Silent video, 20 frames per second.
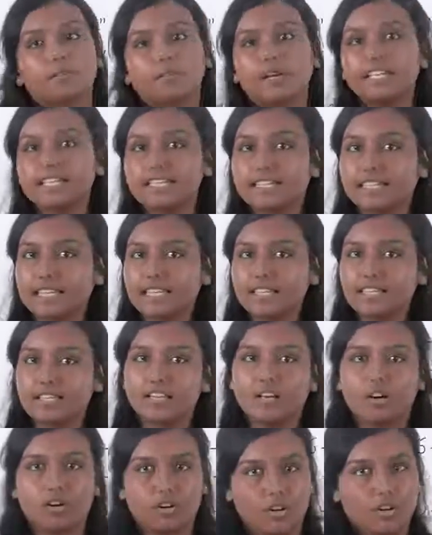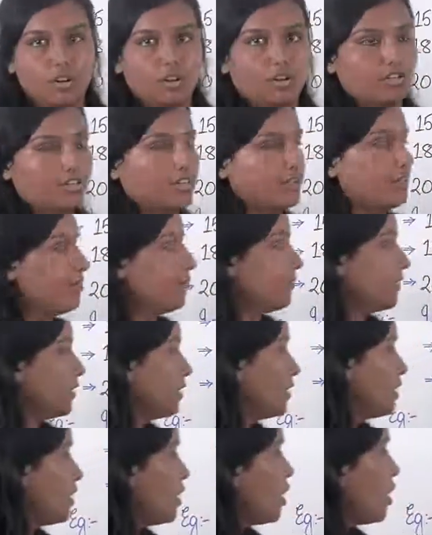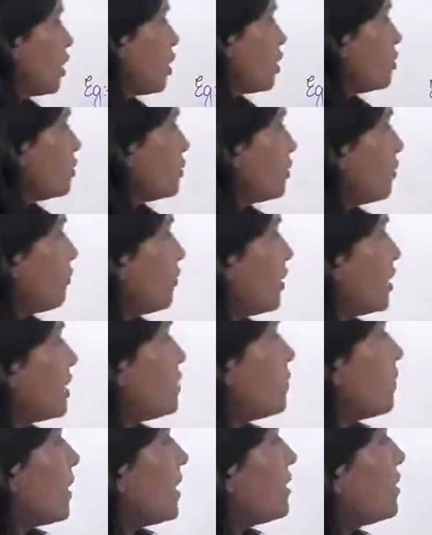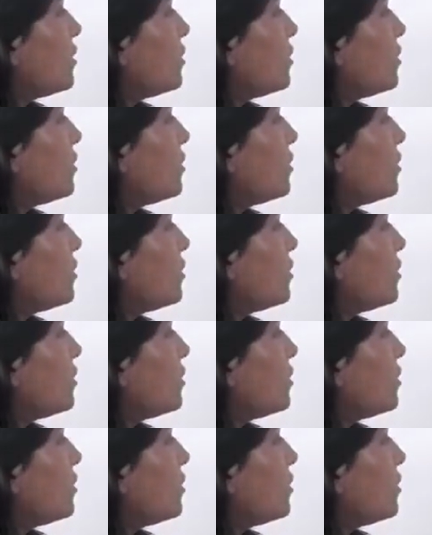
by 6 or not. The first one is